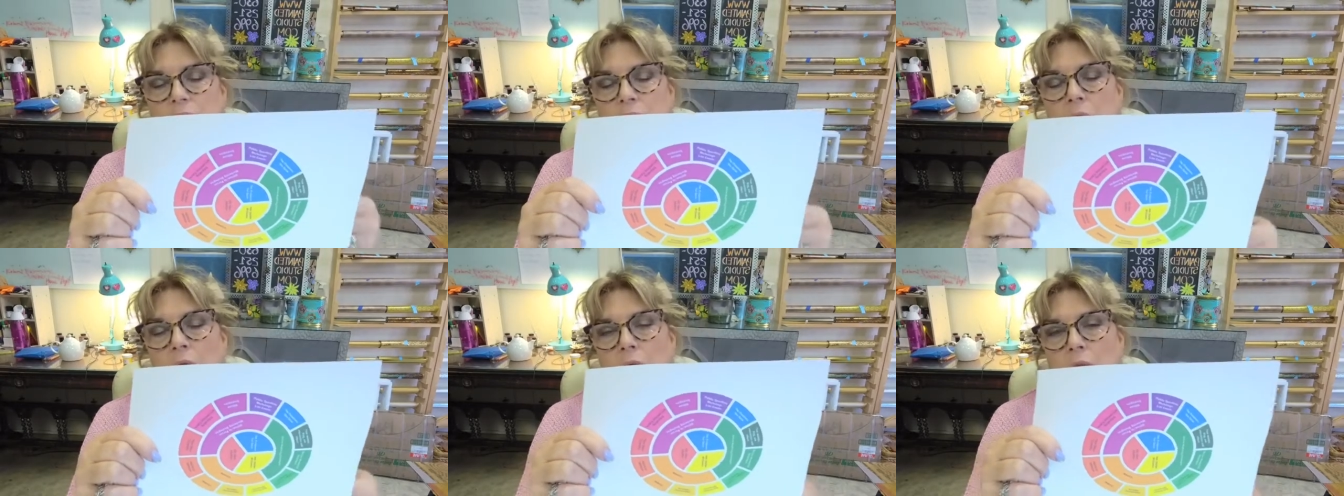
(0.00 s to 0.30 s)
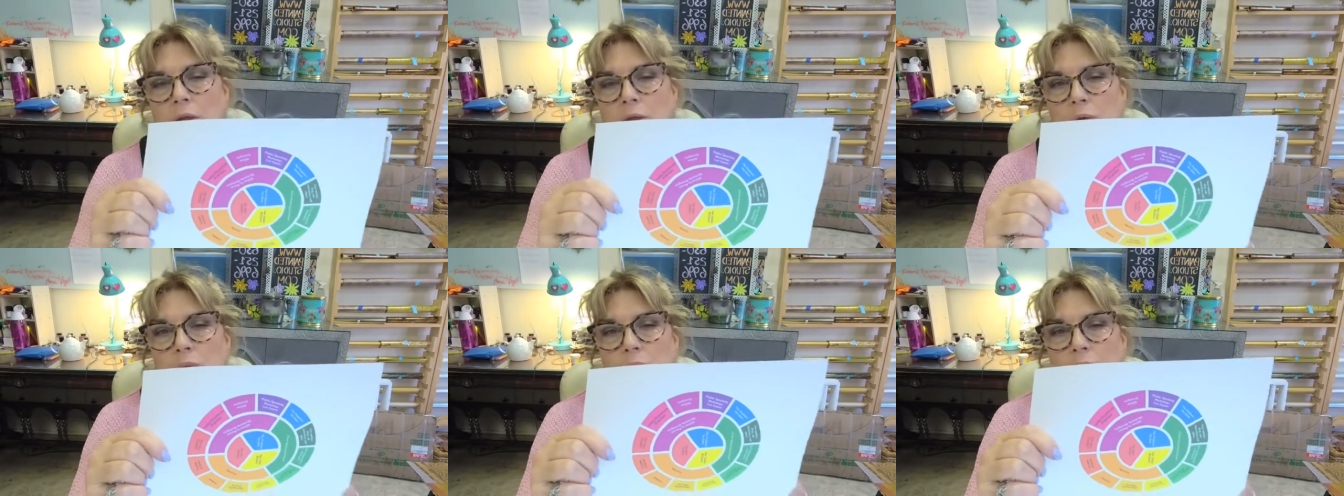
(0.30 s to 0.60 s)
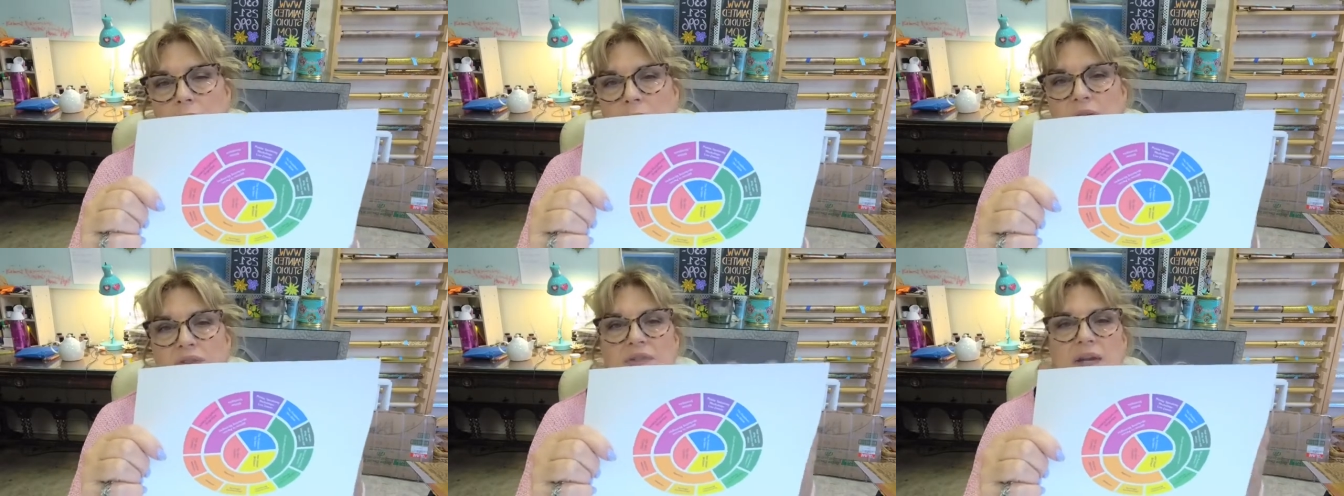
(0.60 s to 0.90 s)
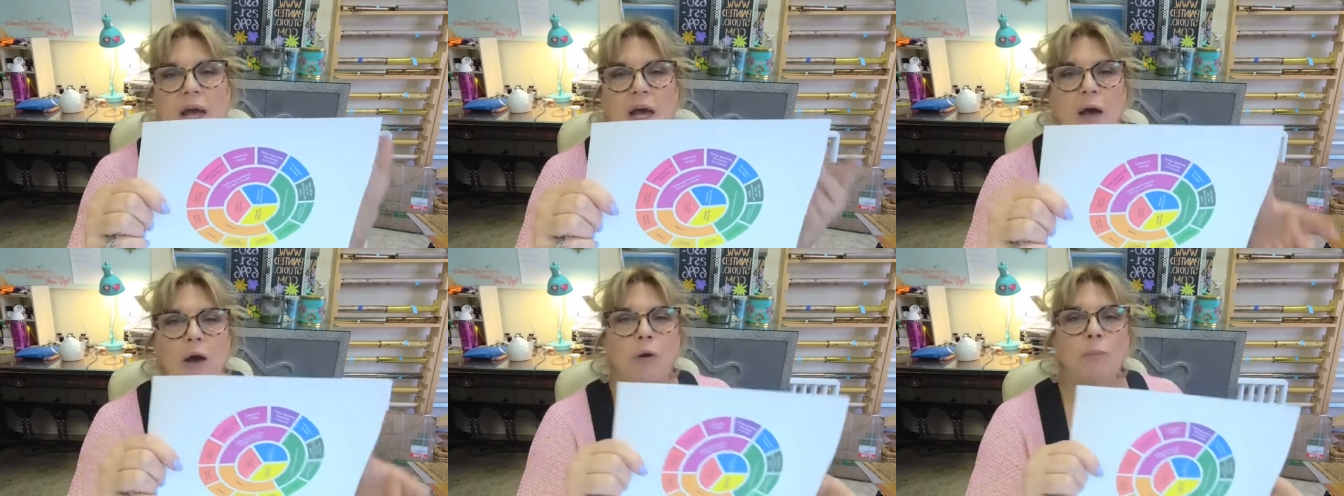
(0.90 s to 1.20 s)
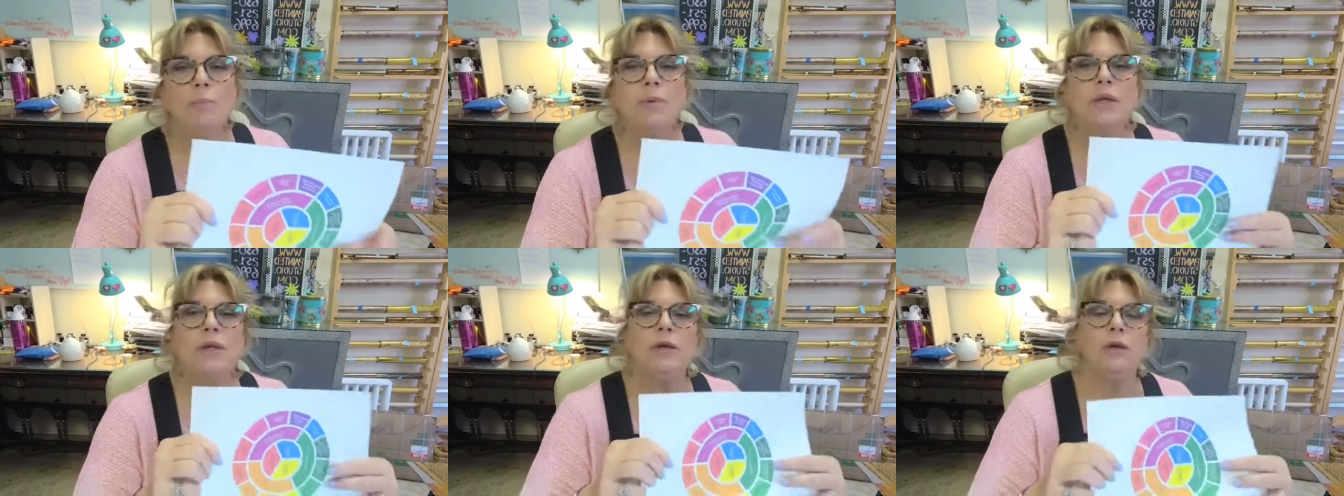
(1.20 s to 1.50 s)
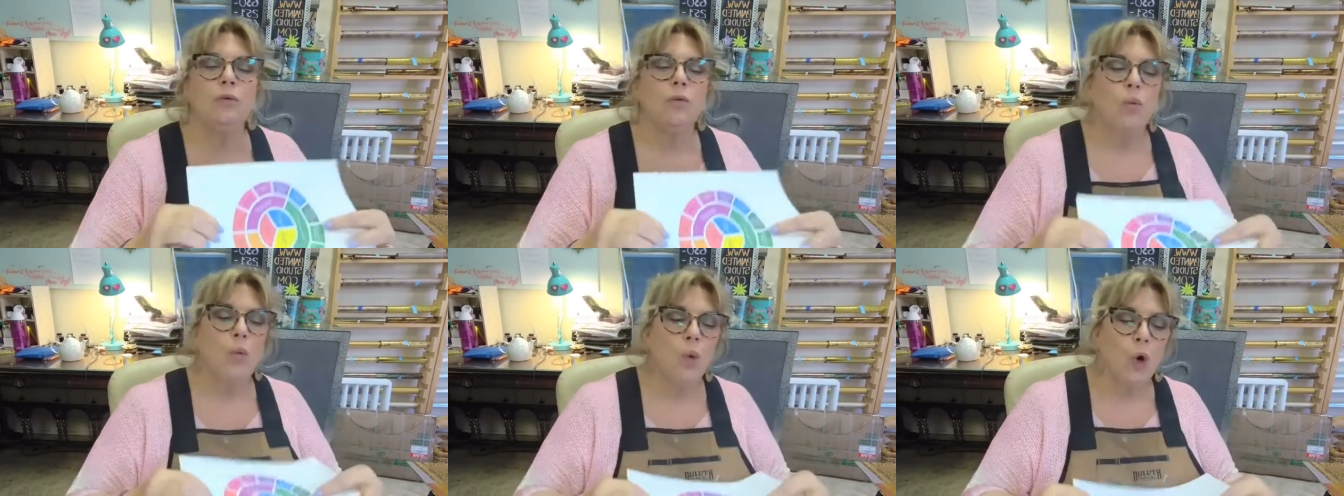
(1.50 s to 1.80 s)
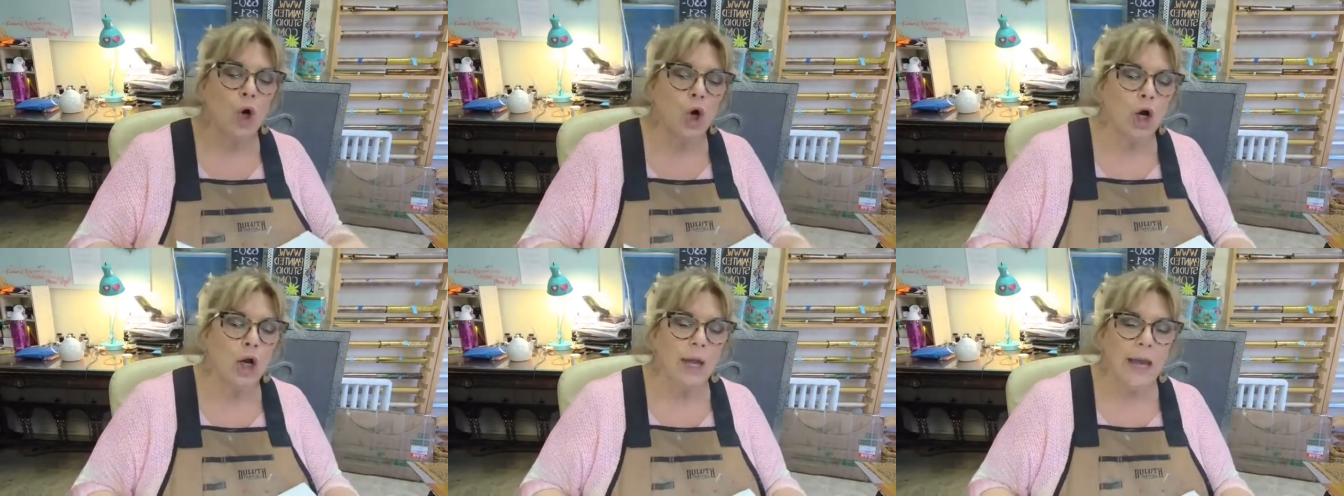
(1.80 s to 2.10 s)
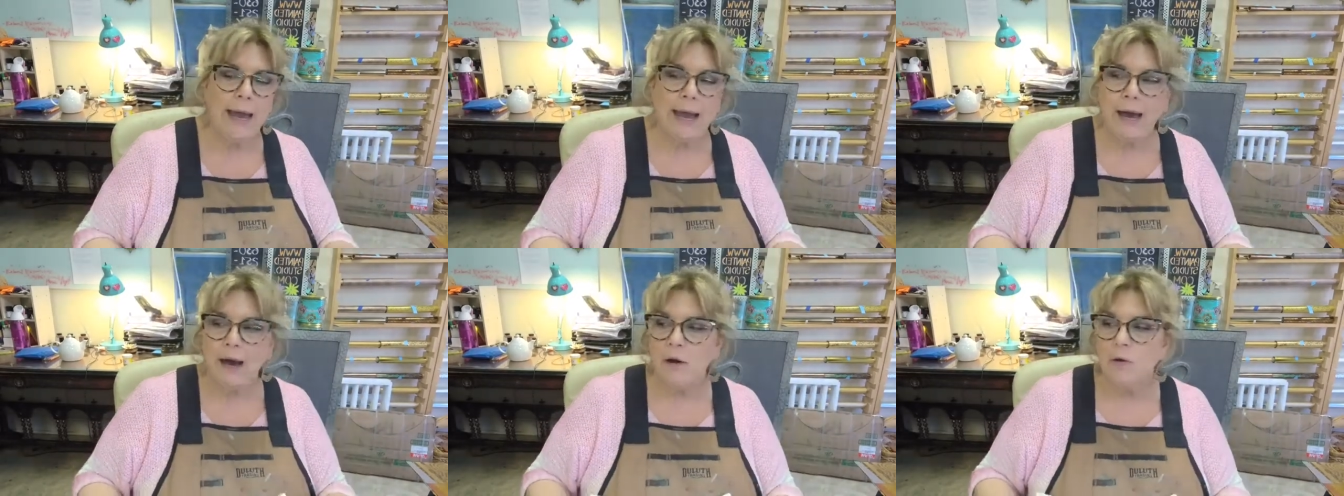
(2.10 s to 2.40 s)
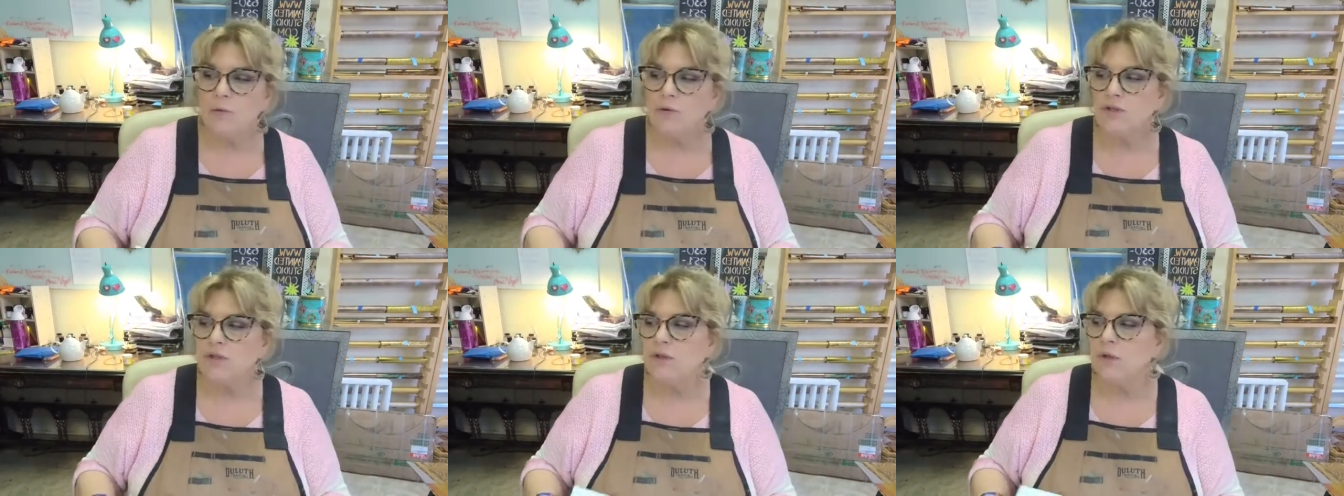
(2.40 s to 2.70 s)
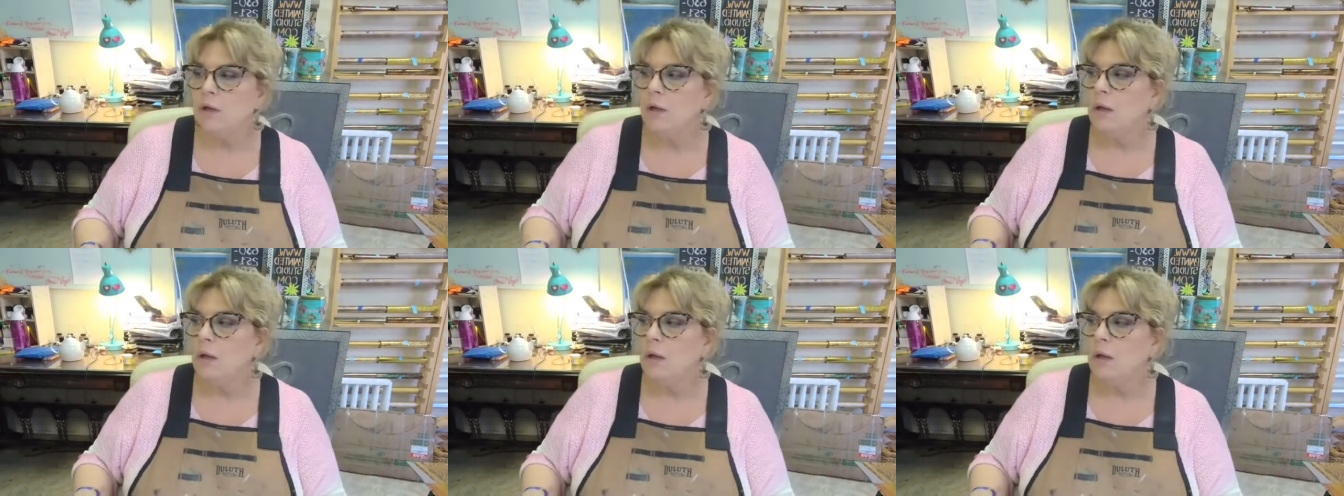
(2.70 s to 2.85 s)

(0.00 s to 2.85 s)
color wheels help you work out